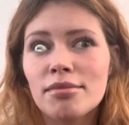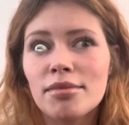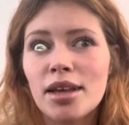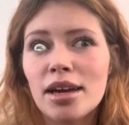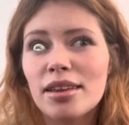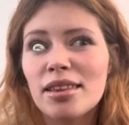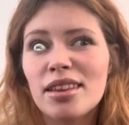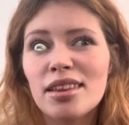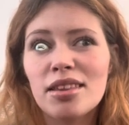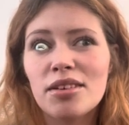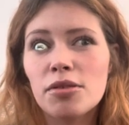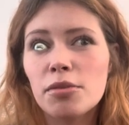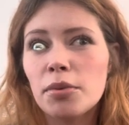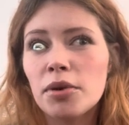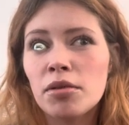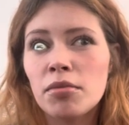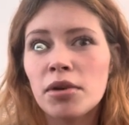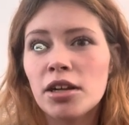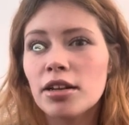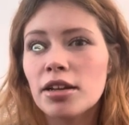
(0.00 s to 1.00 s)
I think they were
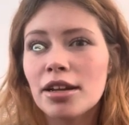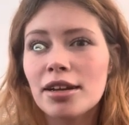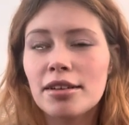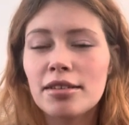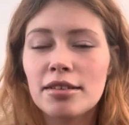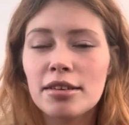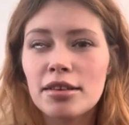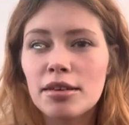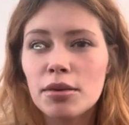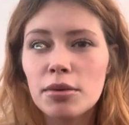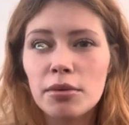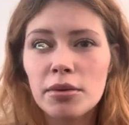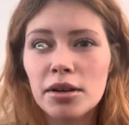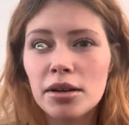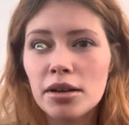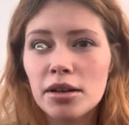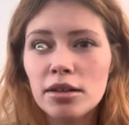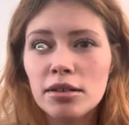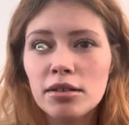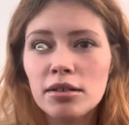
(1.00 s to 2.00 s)
pretty much like
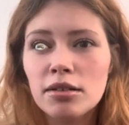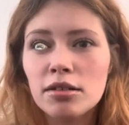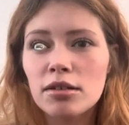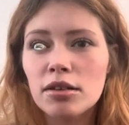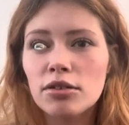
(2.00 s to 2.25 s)
T3s.